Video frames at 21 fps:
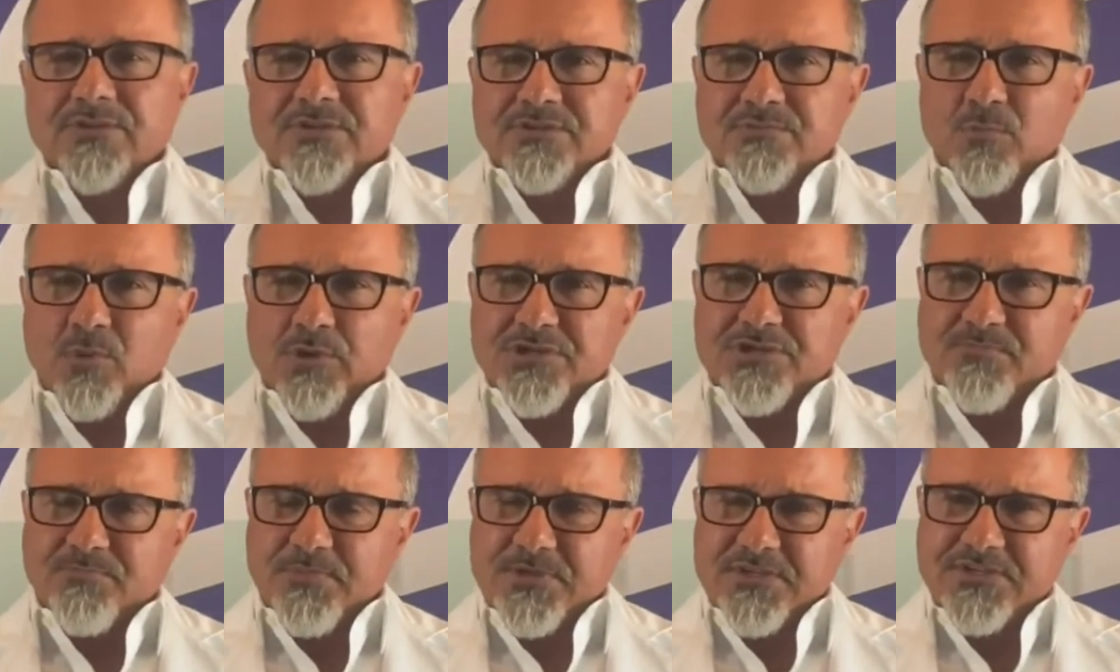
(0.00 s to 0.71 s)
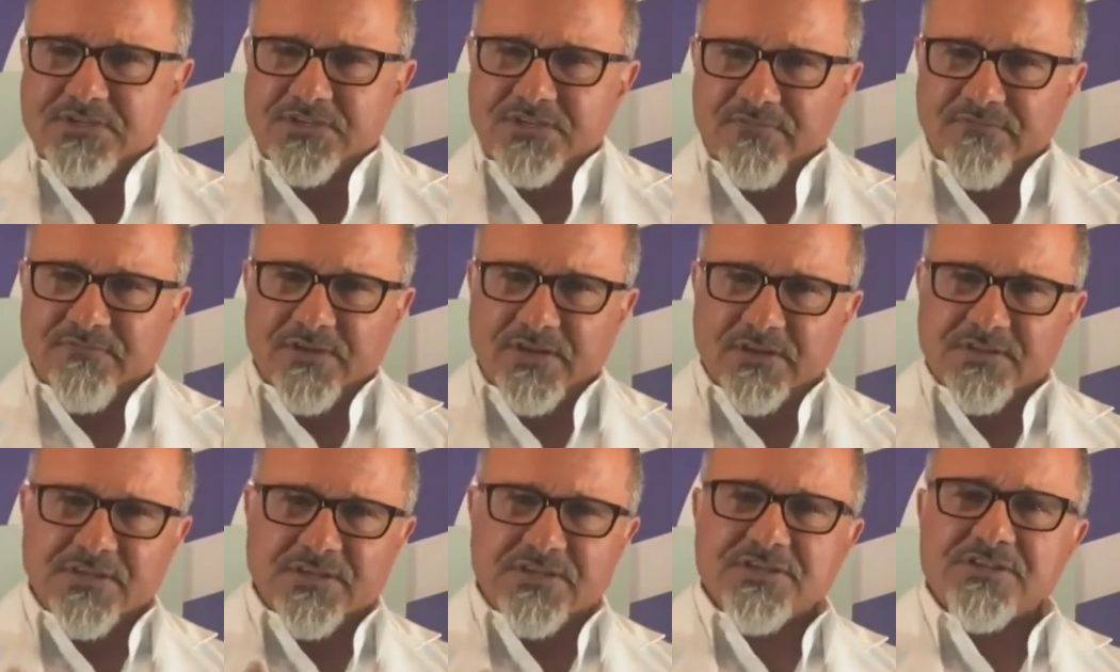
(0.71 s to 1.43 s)
It's more
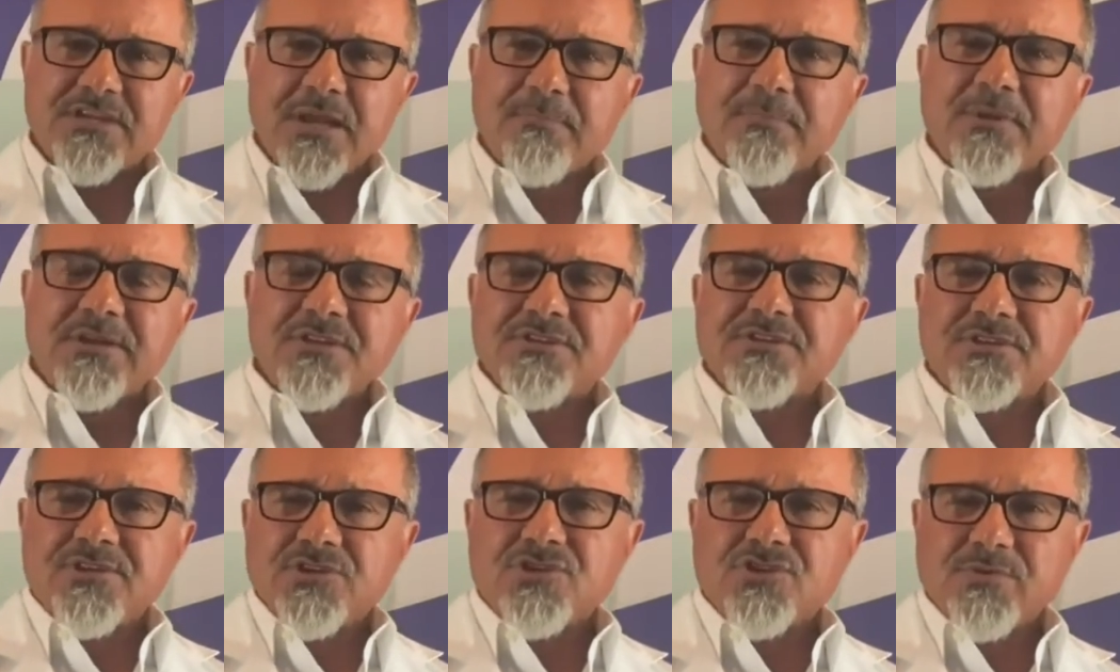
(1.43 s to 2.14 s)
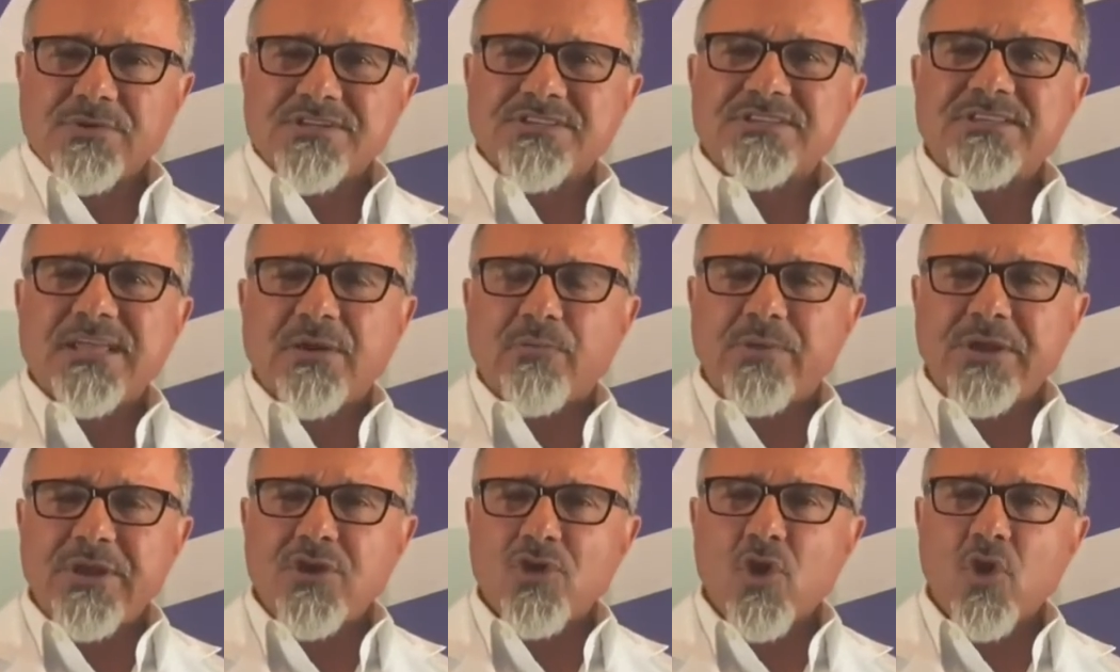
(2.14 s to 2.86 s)
specific, the sub-constituents that
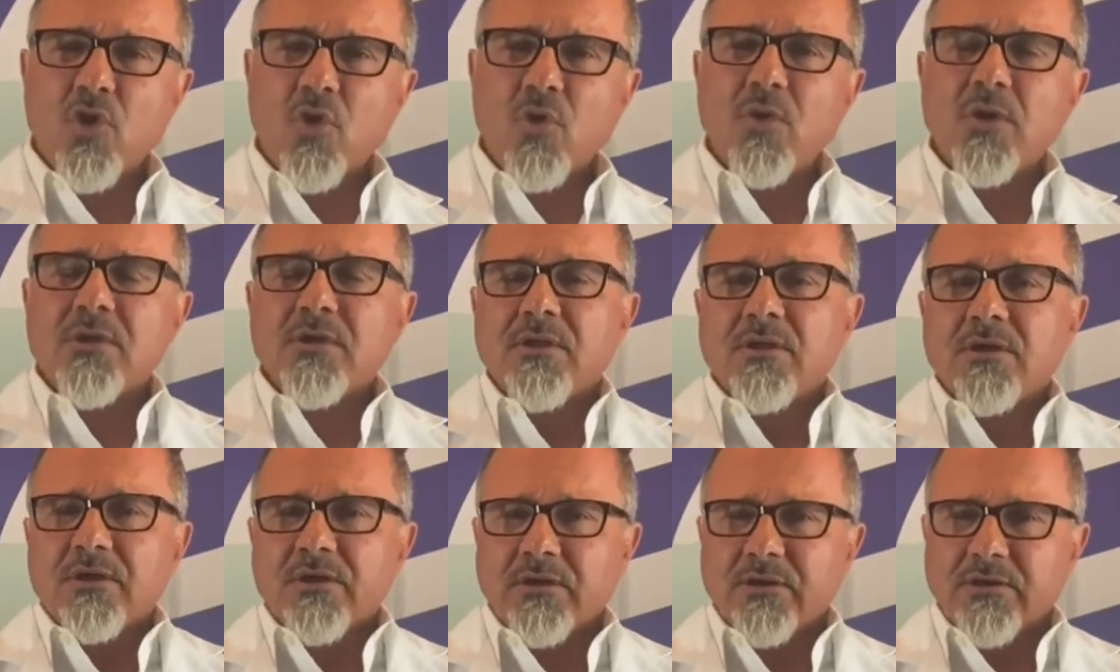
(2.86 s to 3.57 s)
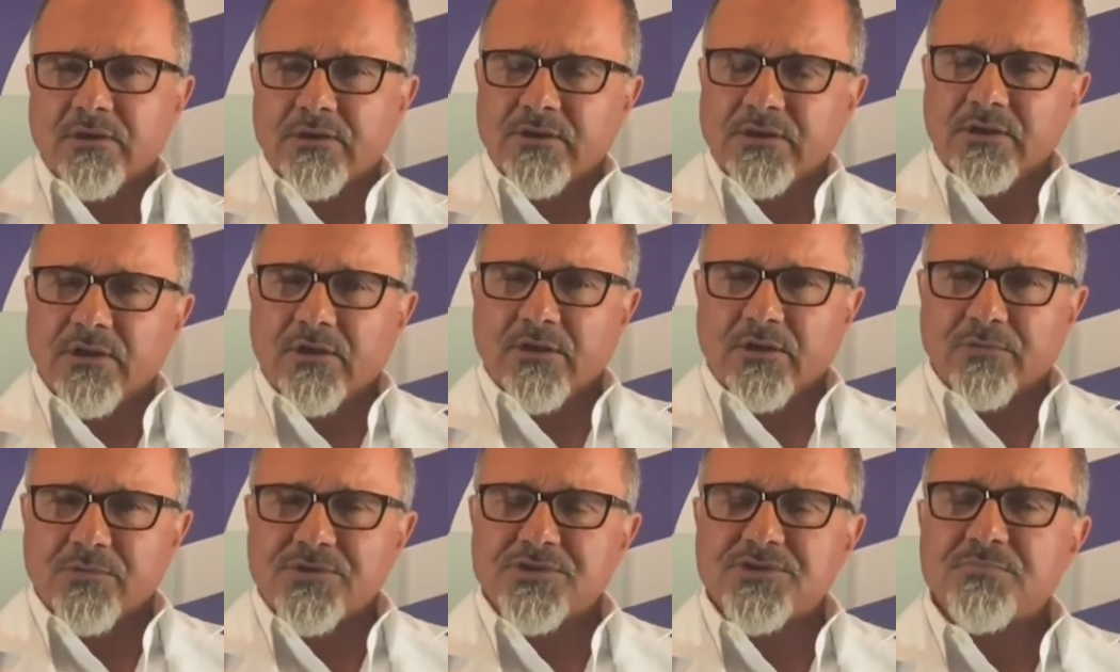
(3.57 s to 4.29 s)
we know are
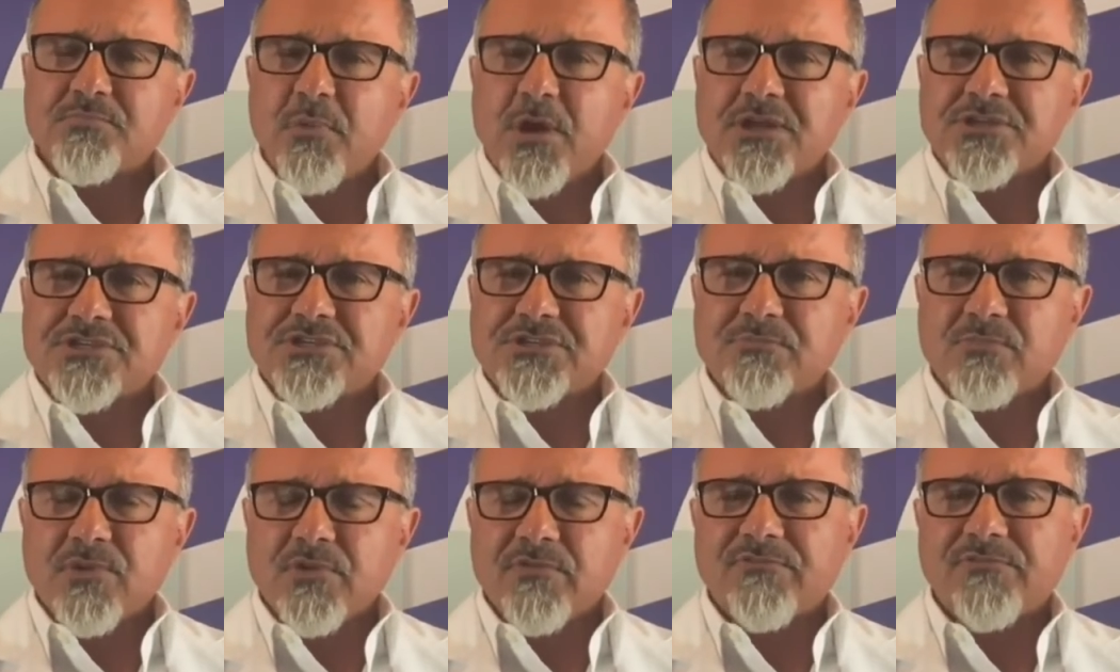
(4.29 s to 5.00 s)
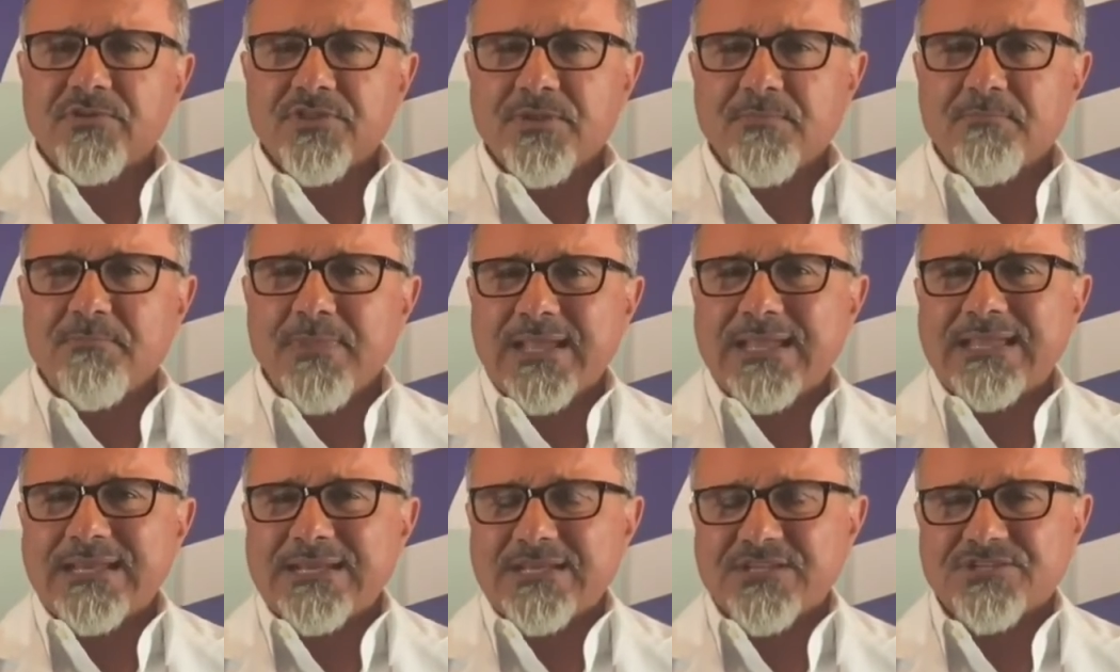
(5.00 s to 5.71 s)
responsible for the
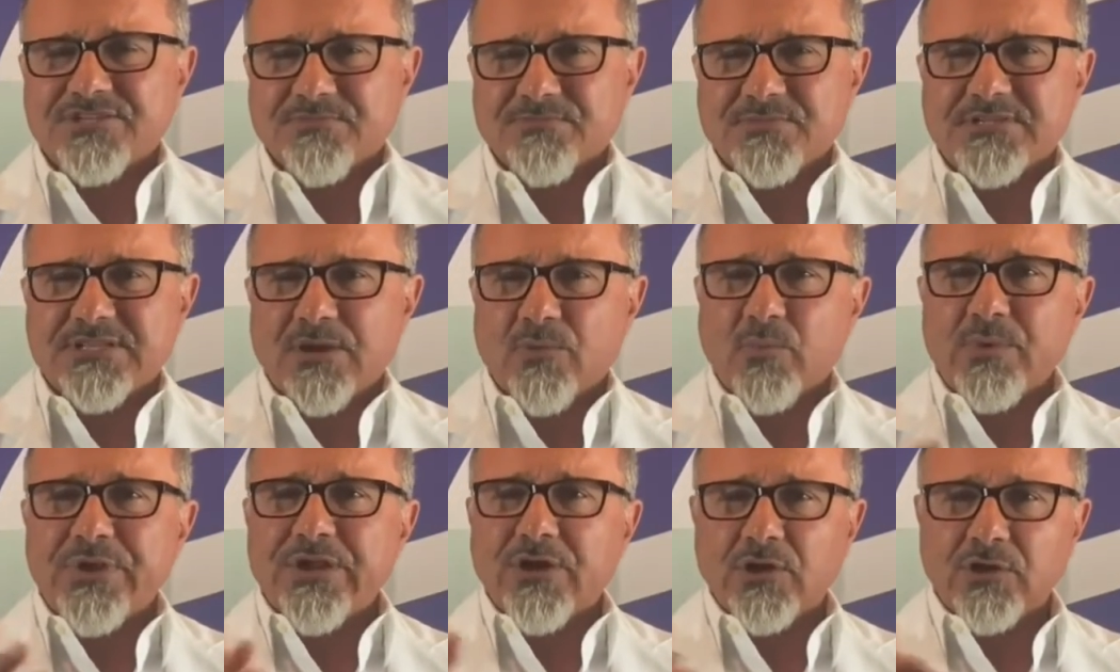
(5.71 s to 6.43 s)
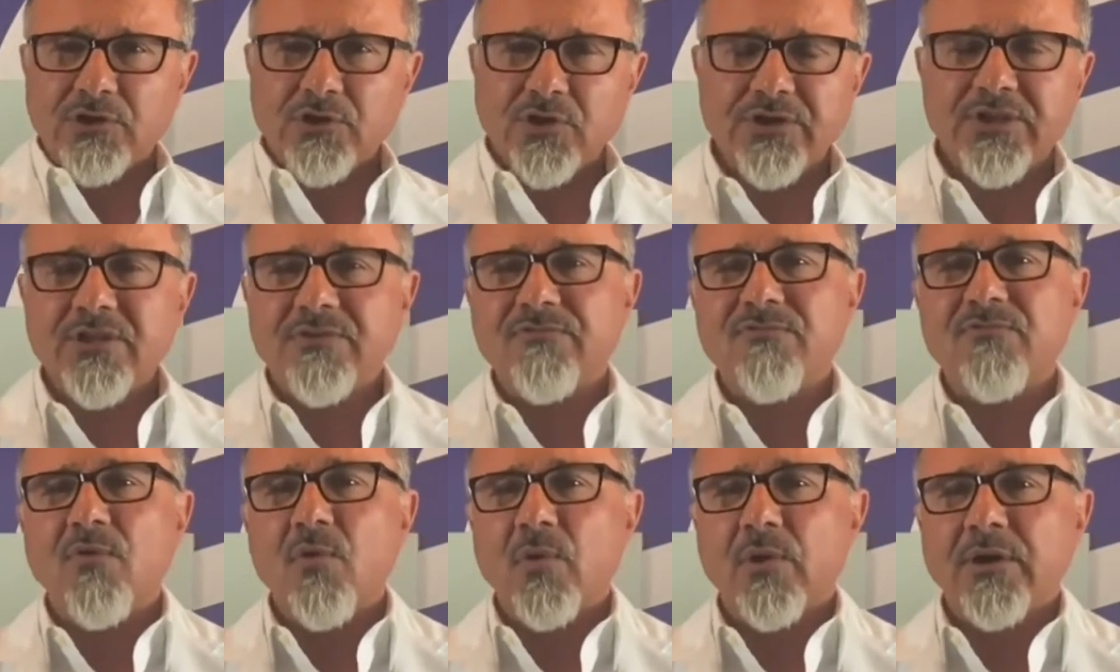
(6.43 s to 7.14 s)
mechanisms that we are looking
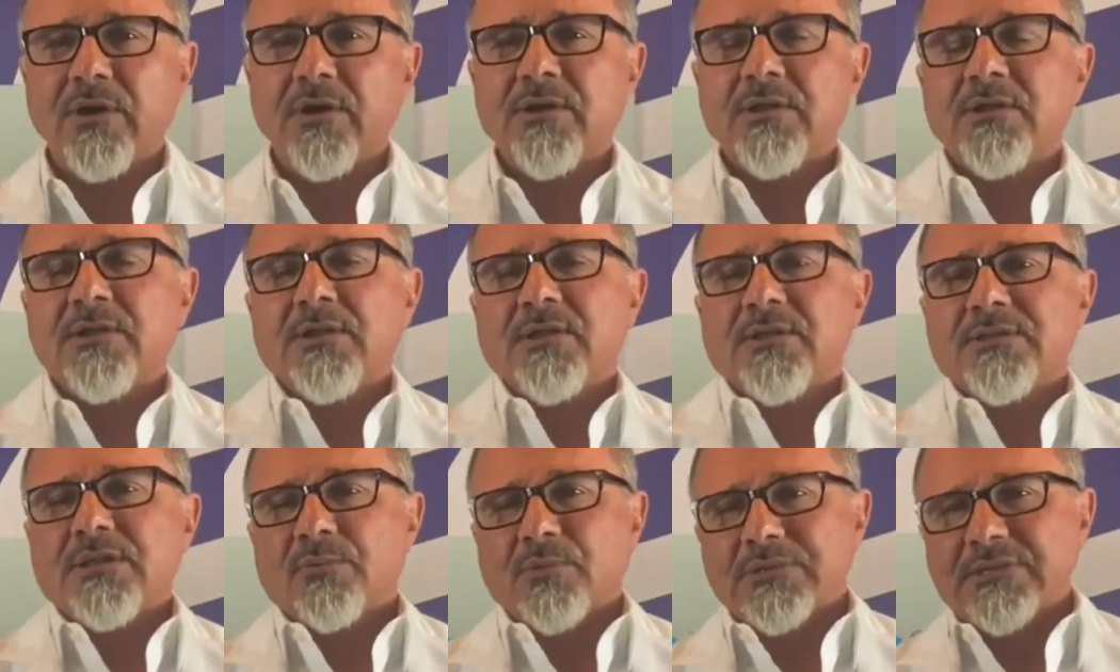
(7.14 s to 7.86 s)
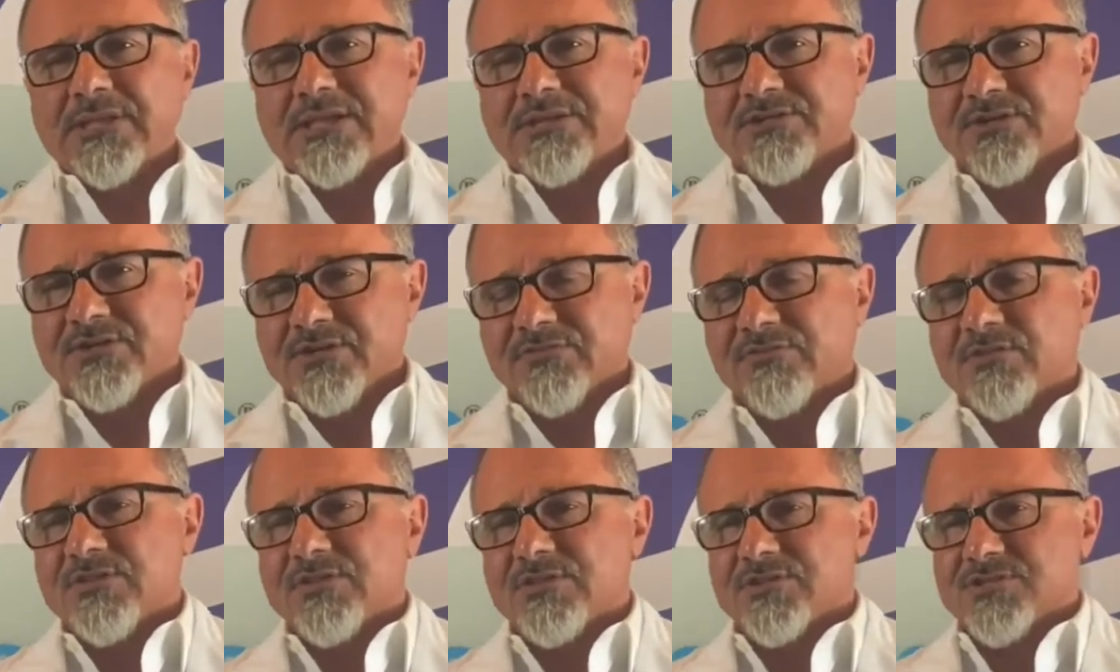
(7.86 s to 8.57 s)
for that relate to
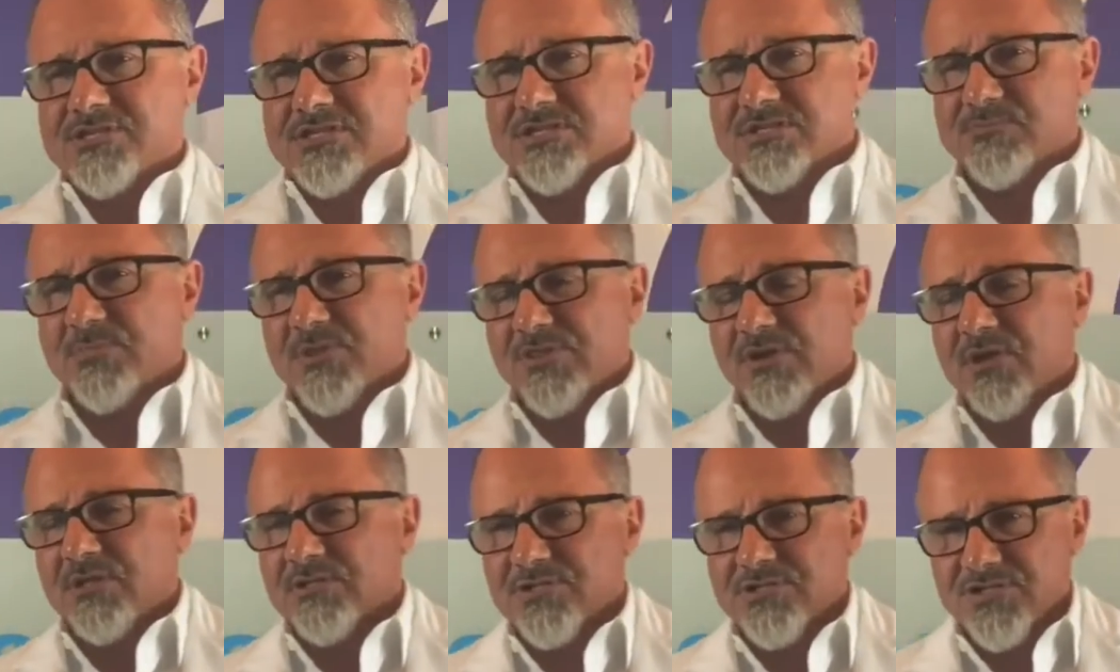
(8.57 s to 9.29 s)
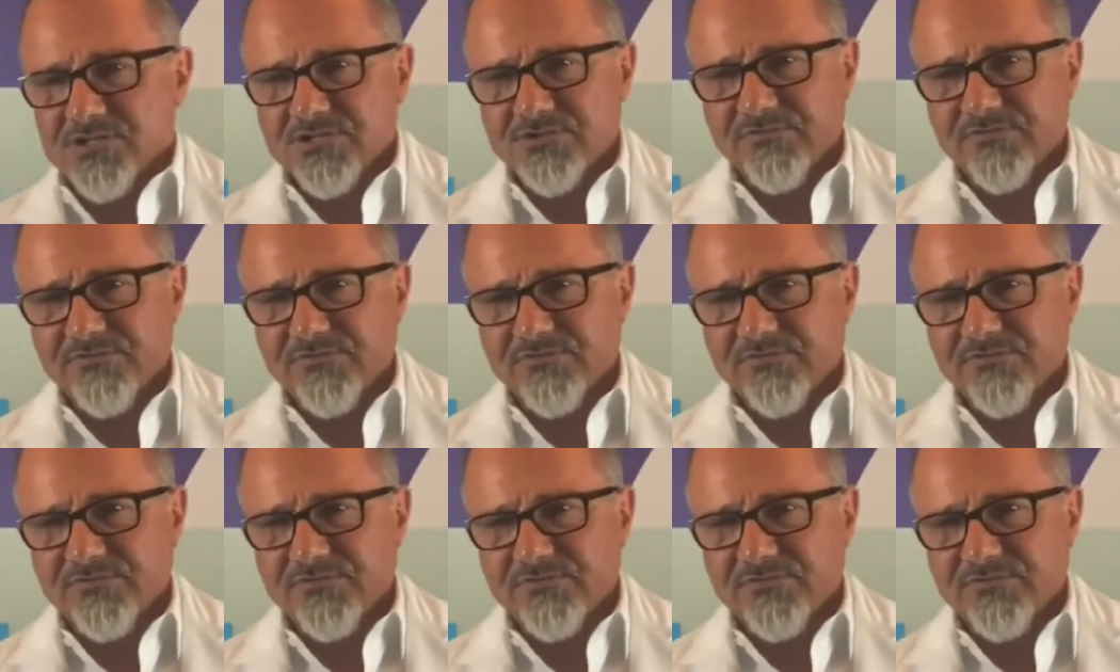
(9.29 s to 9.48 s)
different disease pathologies.